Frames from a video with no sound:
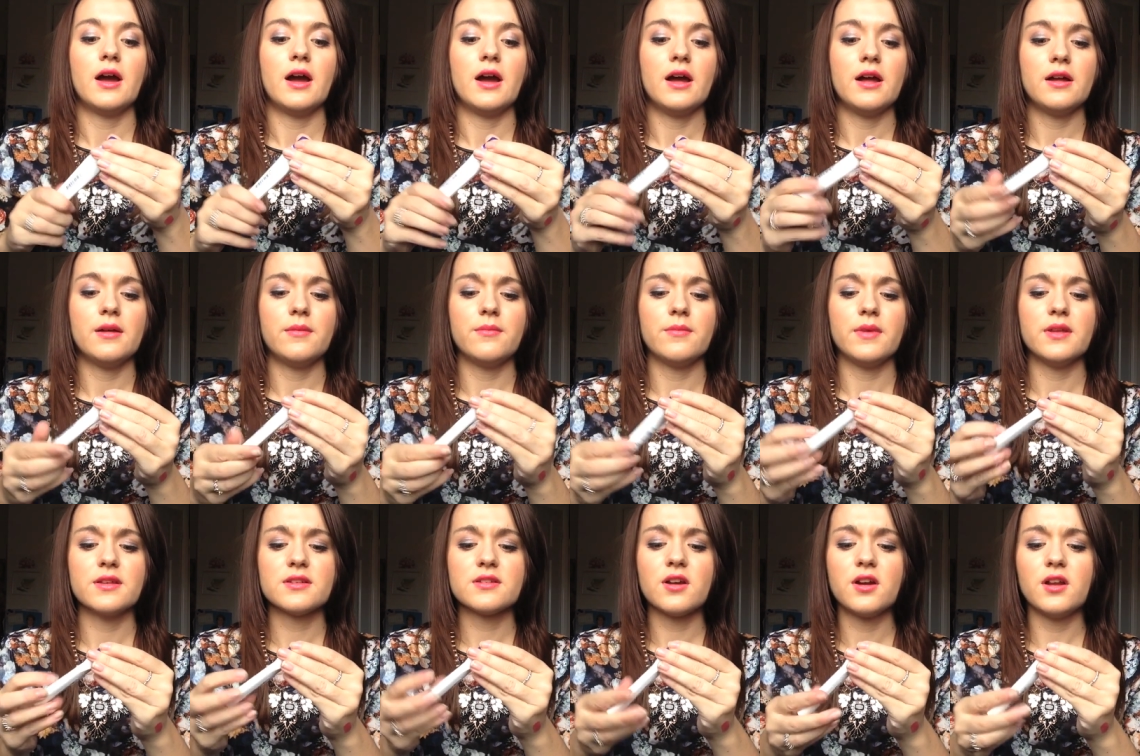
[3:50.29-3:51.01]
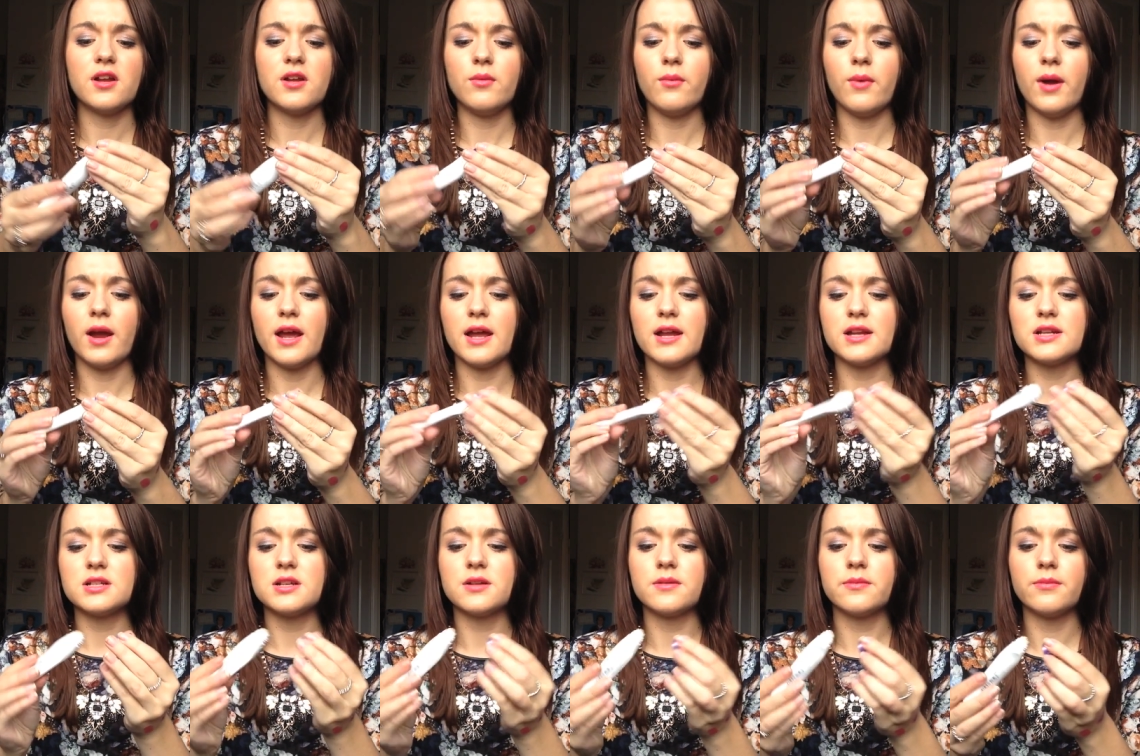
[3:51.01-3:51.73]
Um, it's kind of
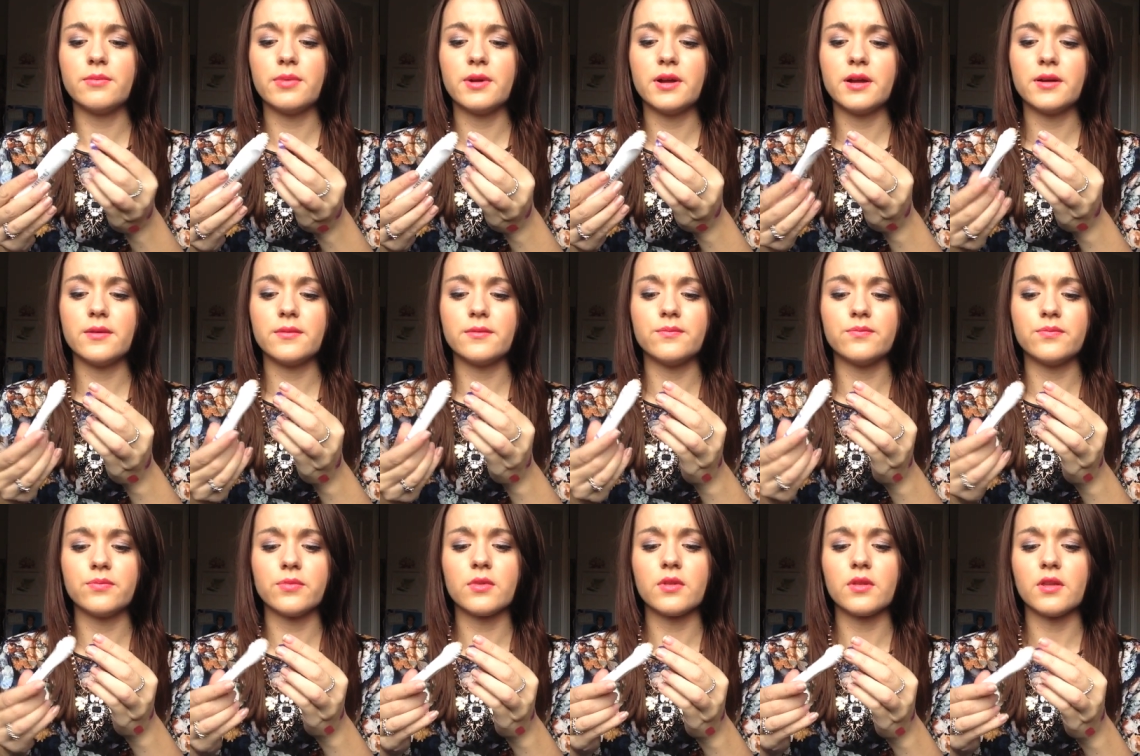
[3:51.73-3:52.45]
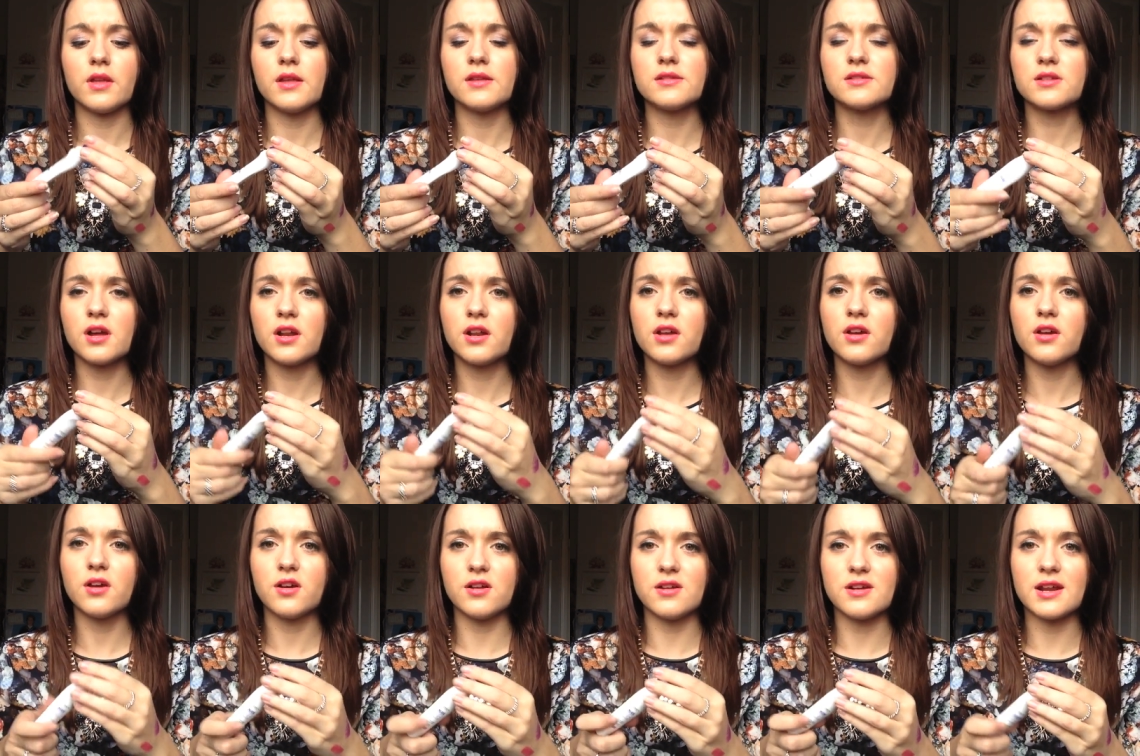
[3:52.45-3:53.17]
weird, but it's kind
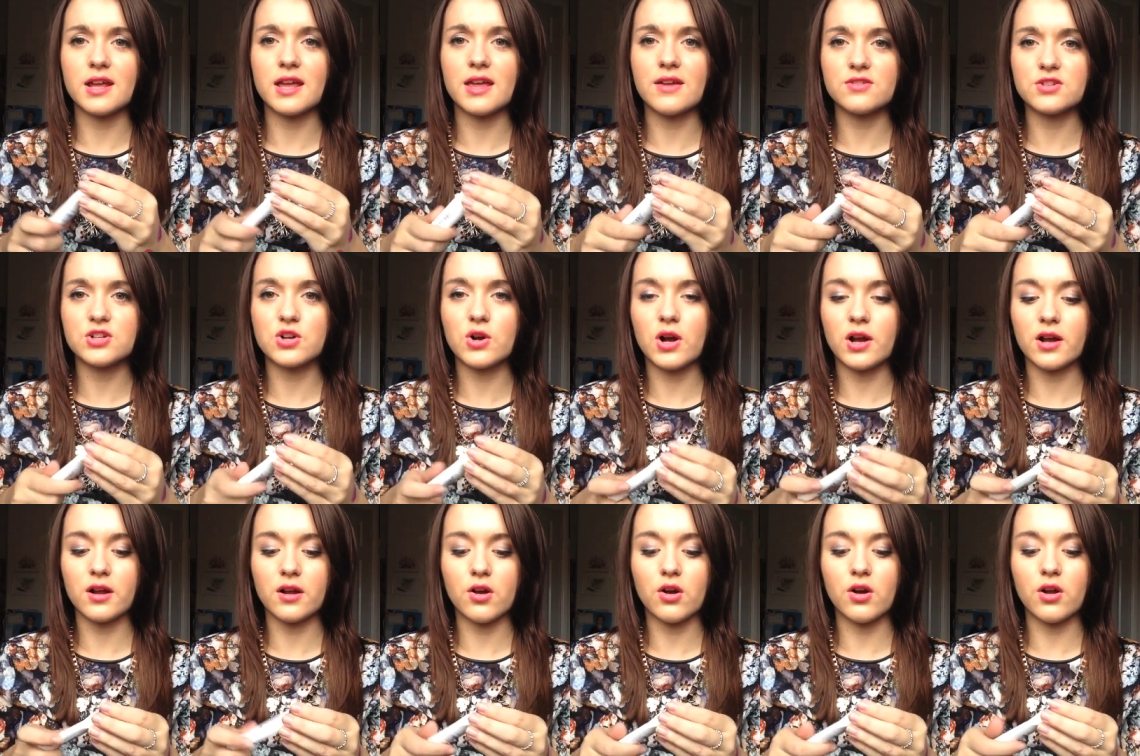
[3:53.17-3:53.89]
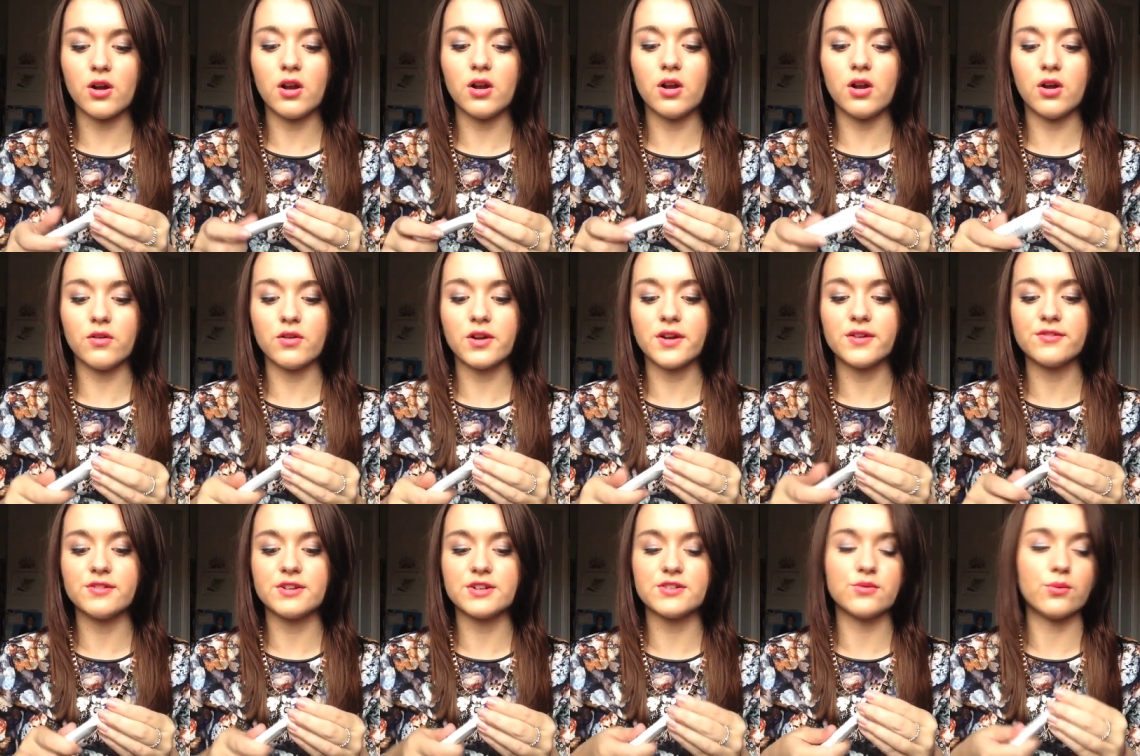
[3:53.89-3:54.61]
of good. It gives you quite got a lot of
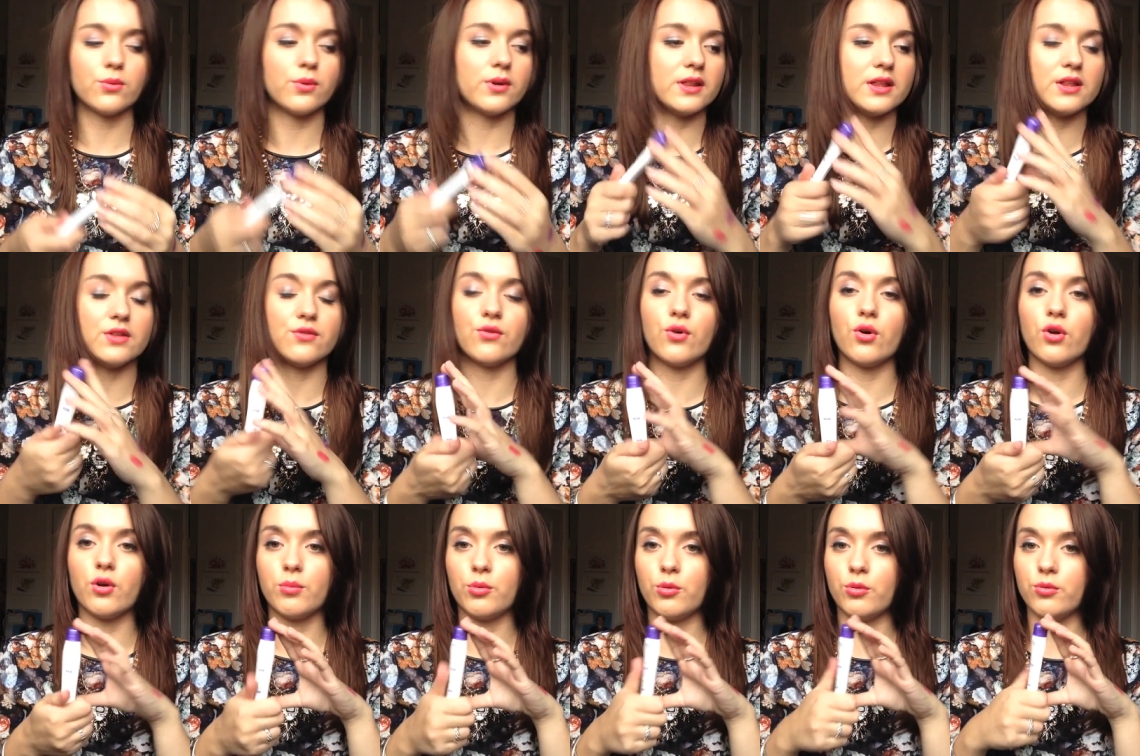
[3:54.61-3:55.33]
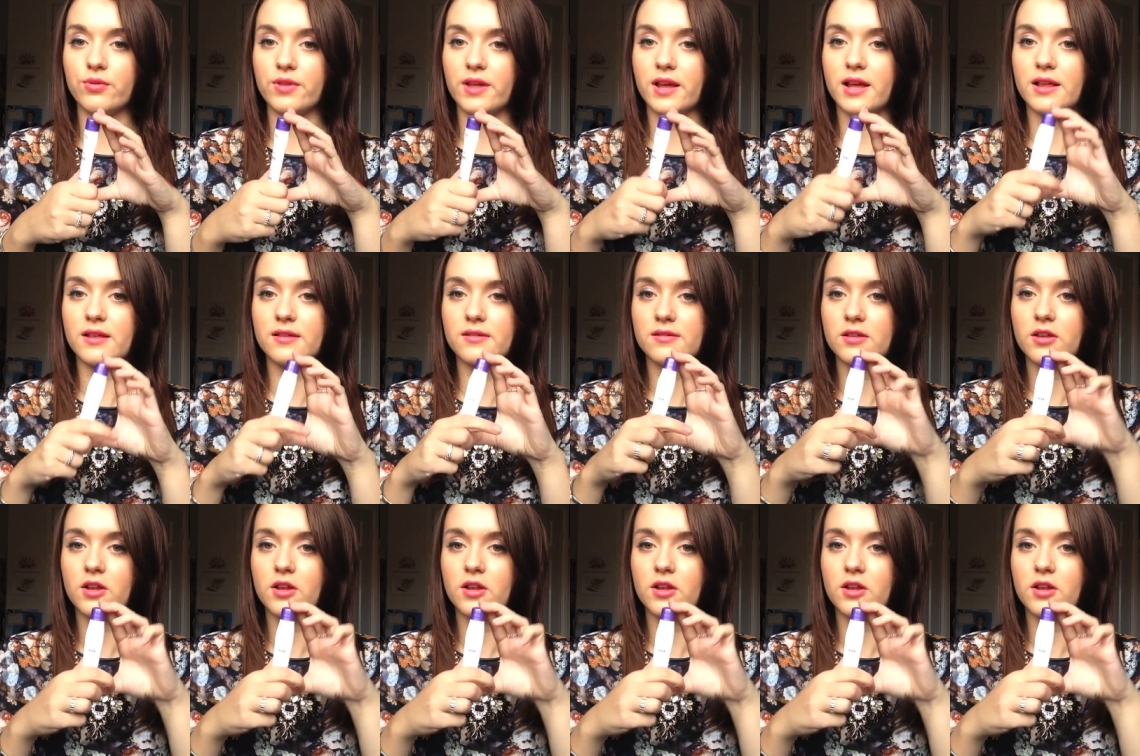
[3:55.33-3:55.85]
coverage for one of these rollable things.